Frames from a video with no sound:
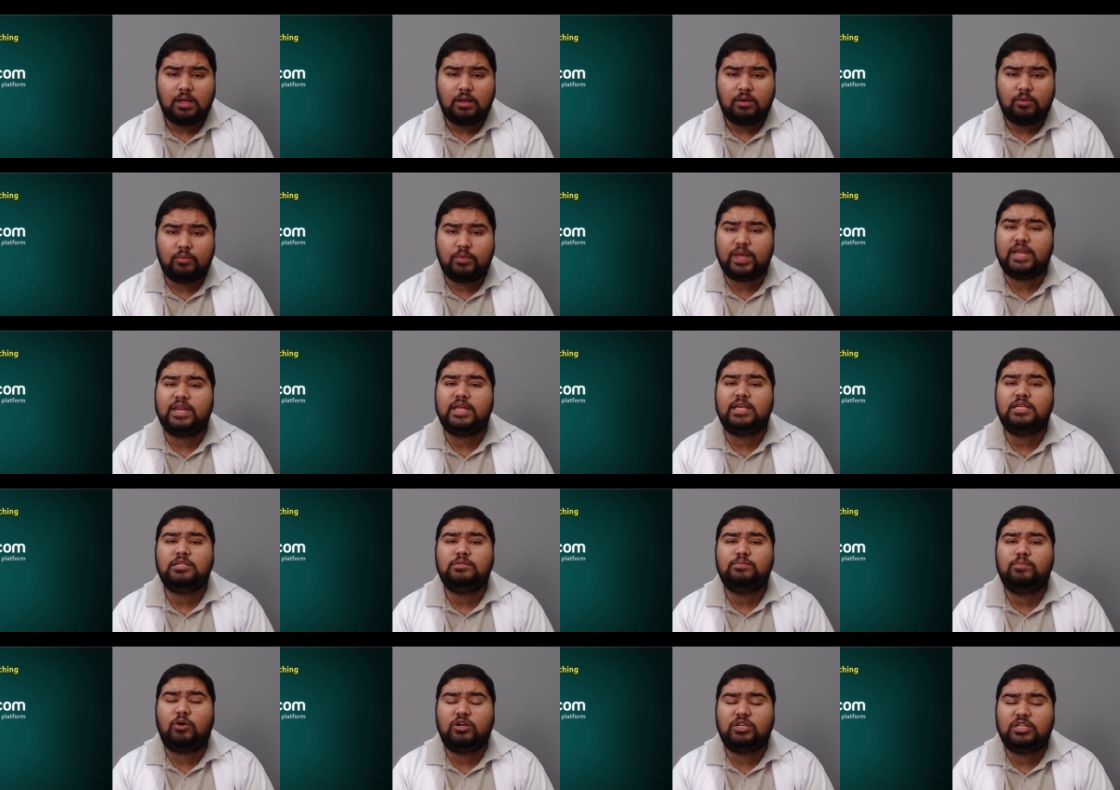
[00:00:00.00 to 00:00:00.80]

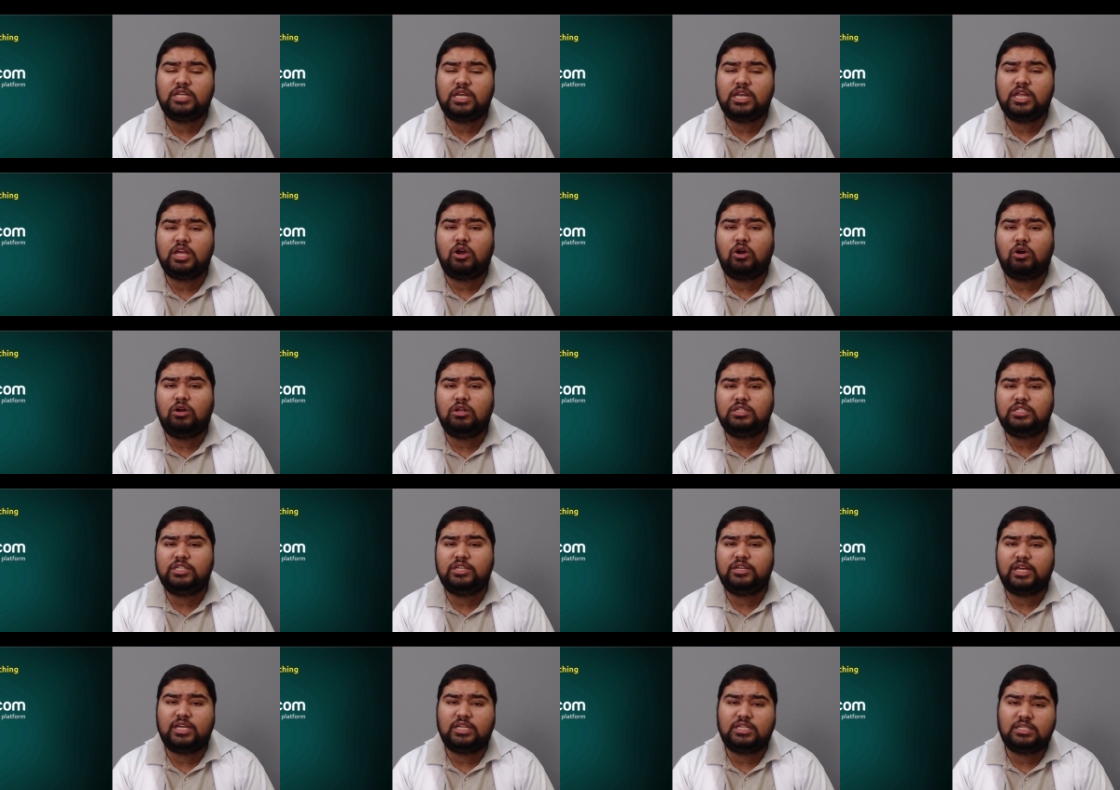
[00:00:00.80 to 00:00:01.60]
various bodily
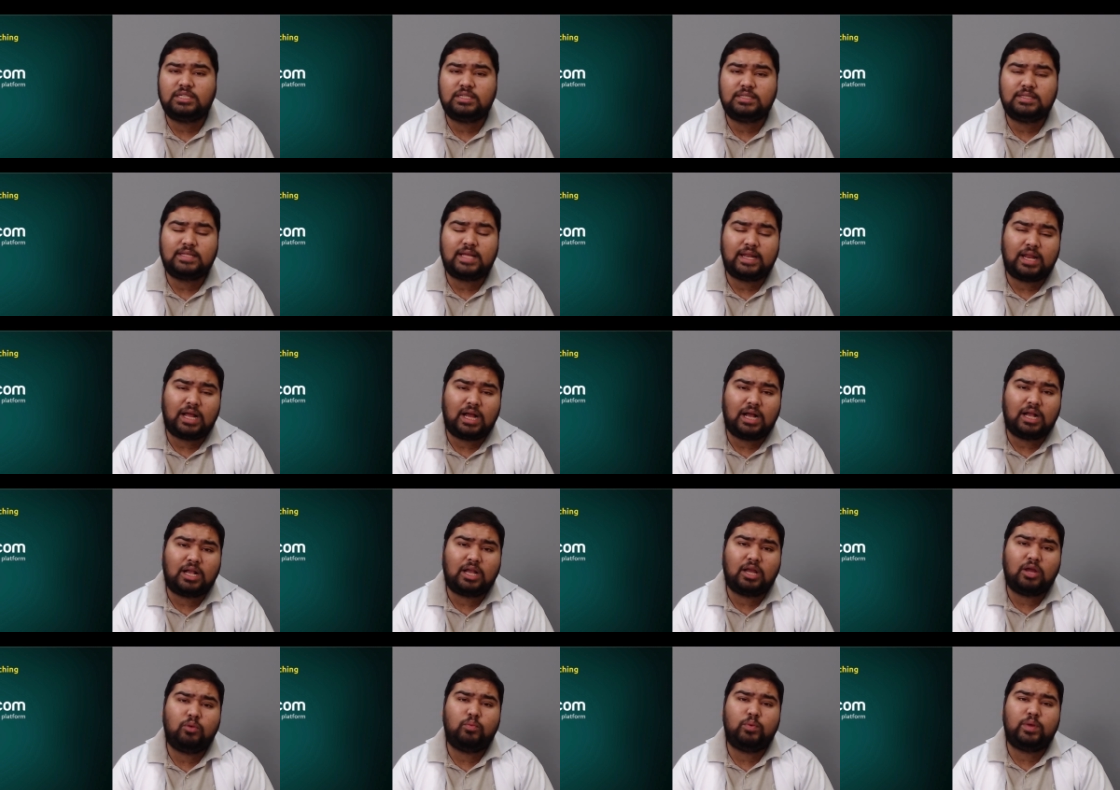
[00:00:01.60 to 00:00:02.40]
alterations that
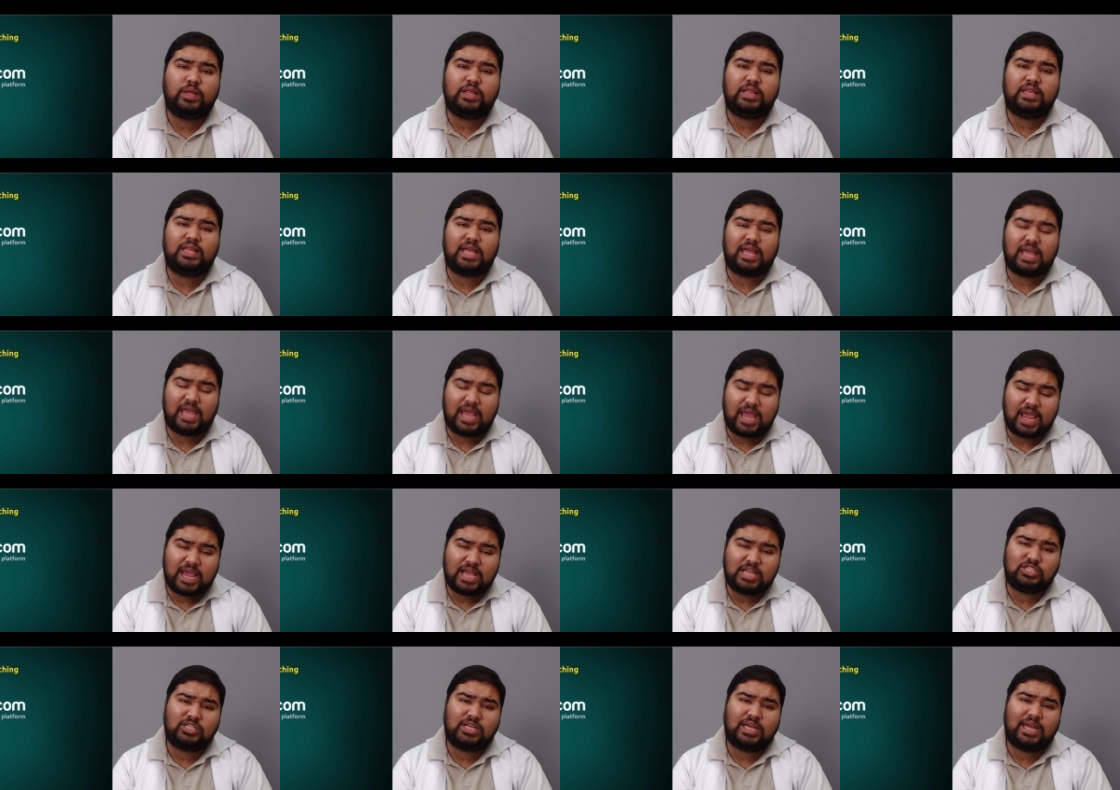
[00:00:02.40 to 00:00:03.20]
occur with
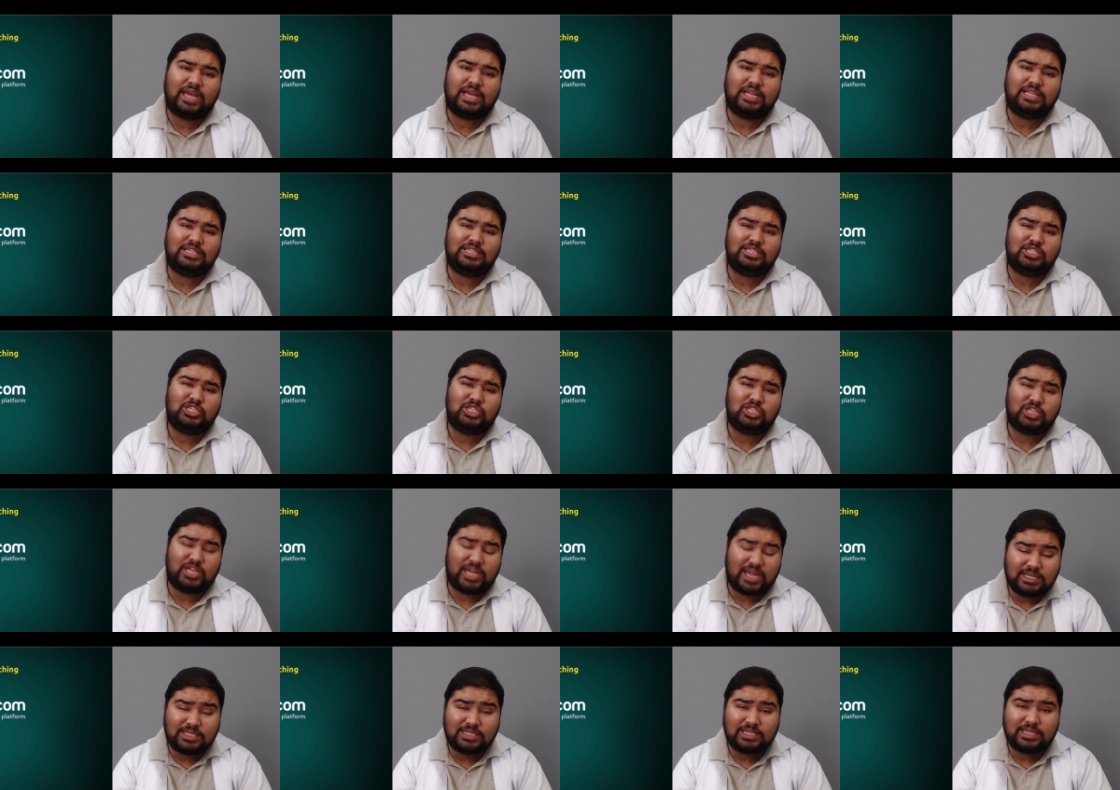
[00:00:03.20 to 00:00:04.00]
age and
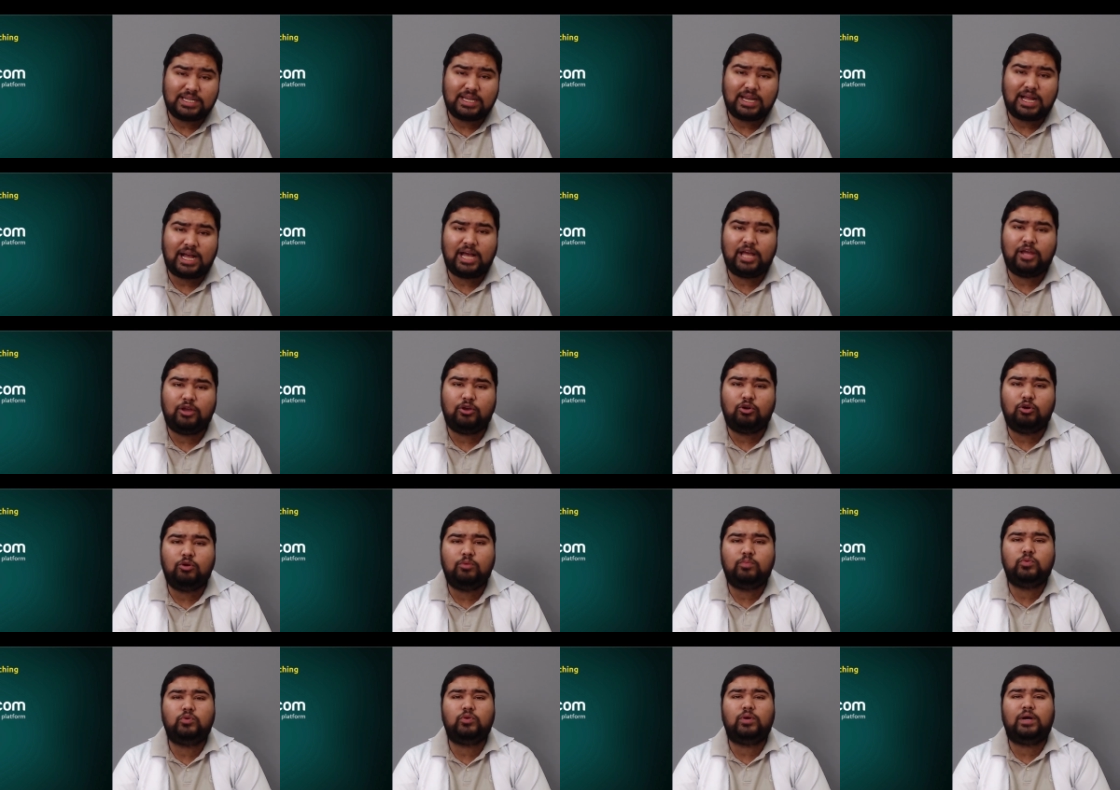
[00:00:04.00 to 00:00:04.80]
gender i
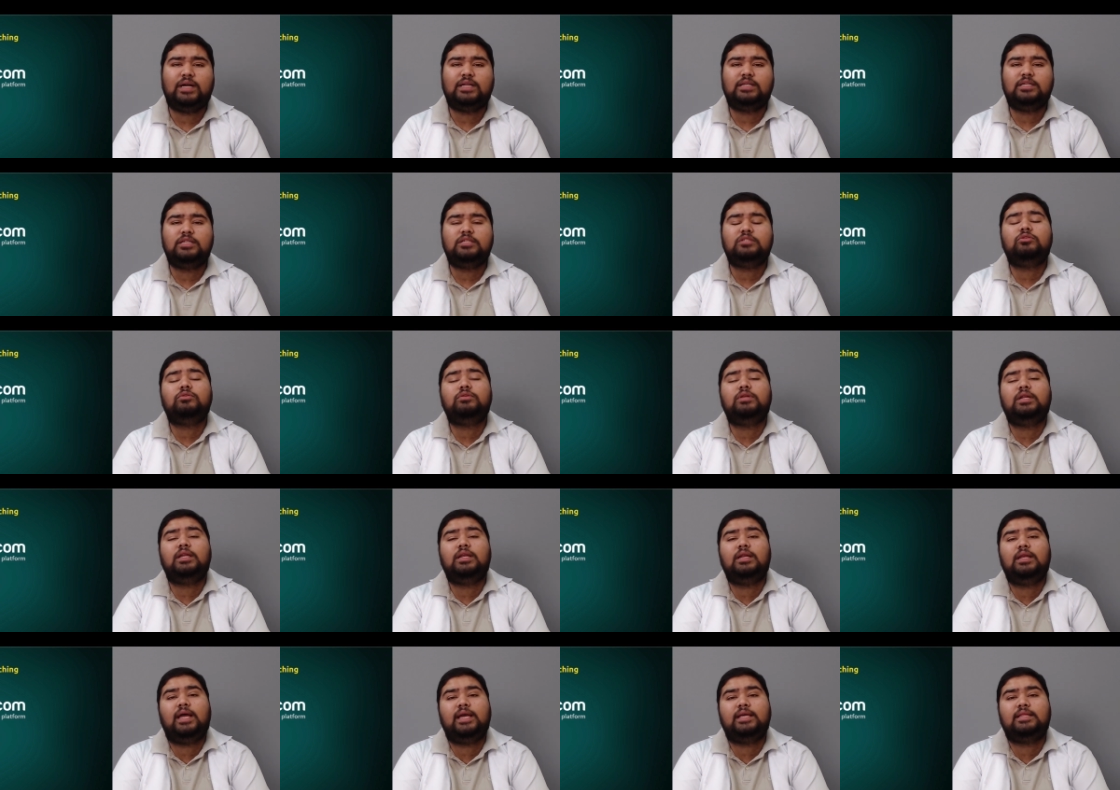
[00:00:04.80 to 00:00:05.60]
hope you understood
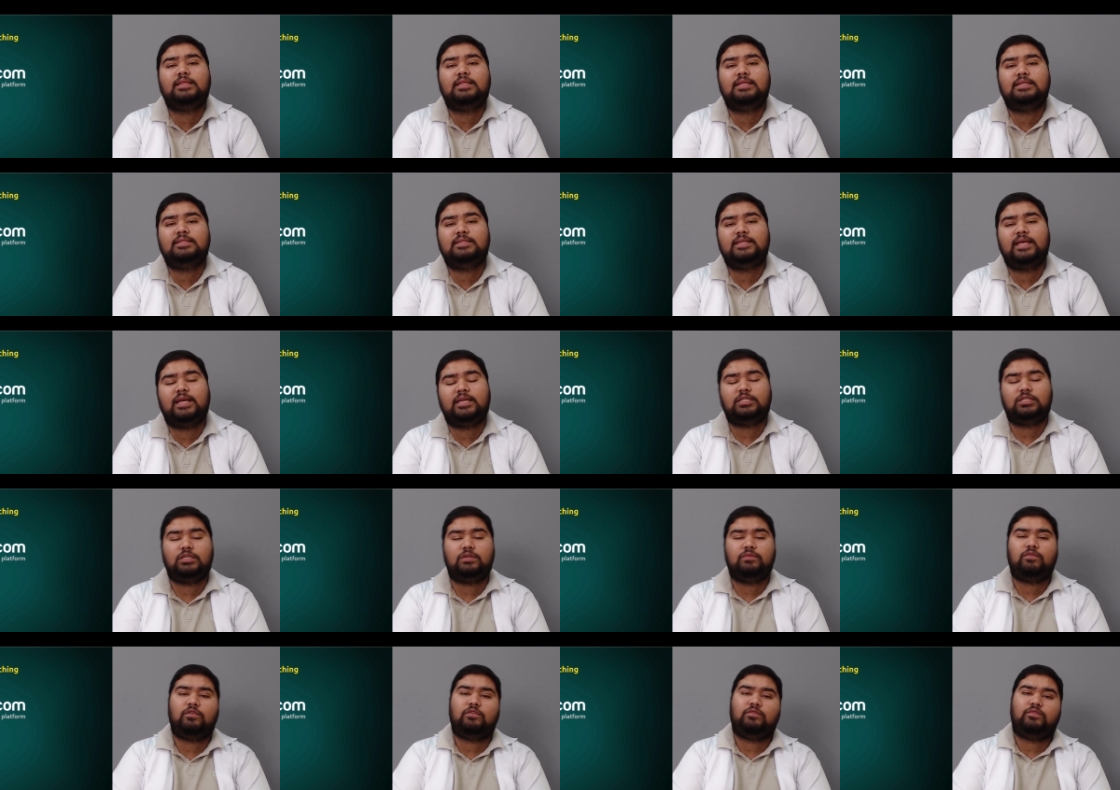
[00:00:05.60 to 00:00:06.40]
and liked this
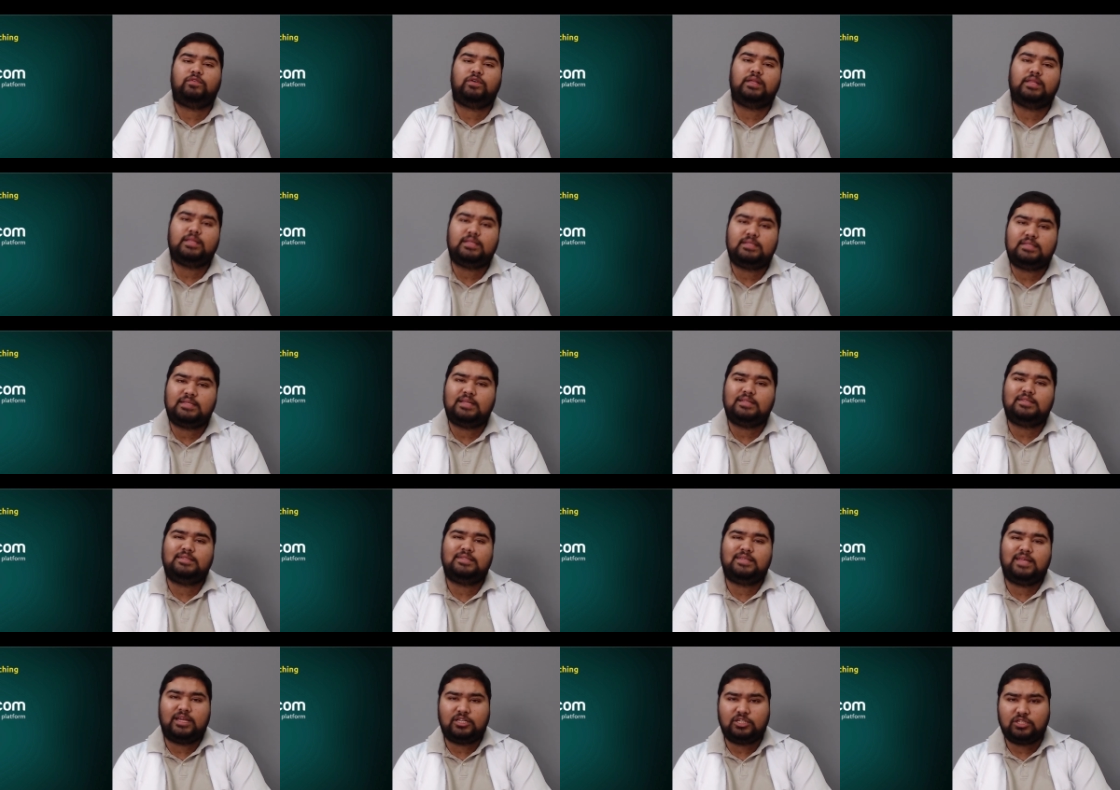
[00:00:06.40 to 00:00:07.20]
section for further such
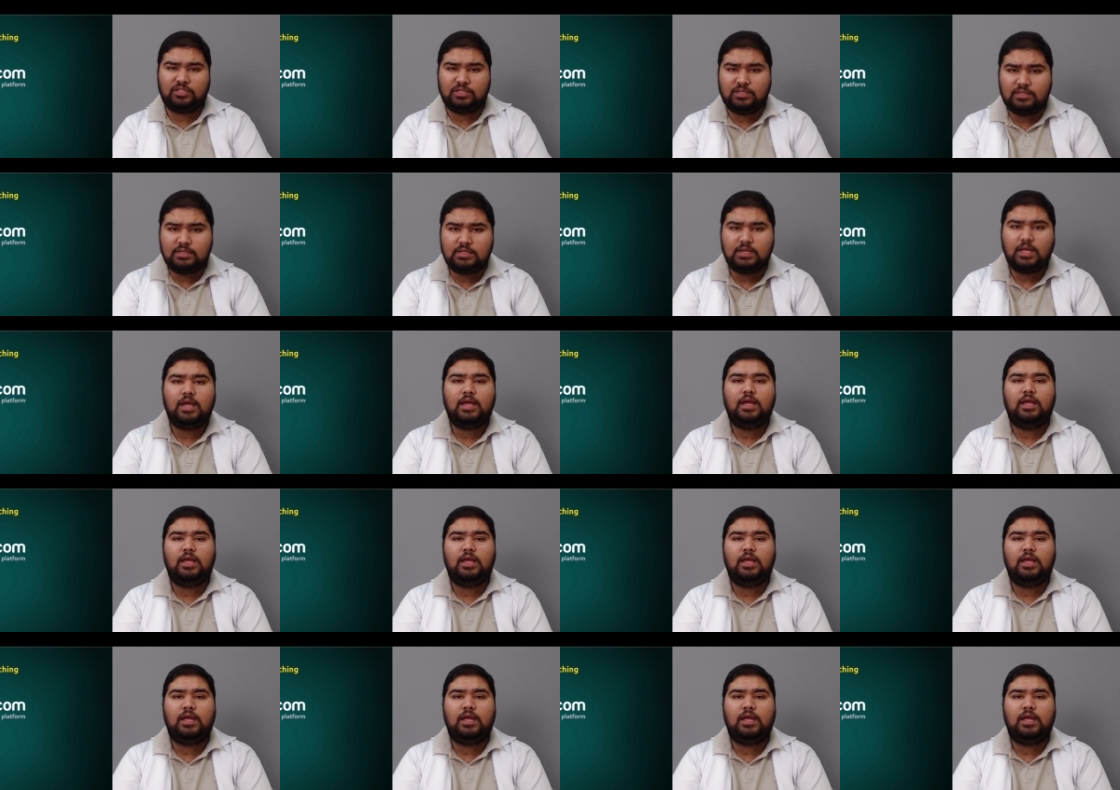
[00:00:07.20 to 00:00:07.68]
sections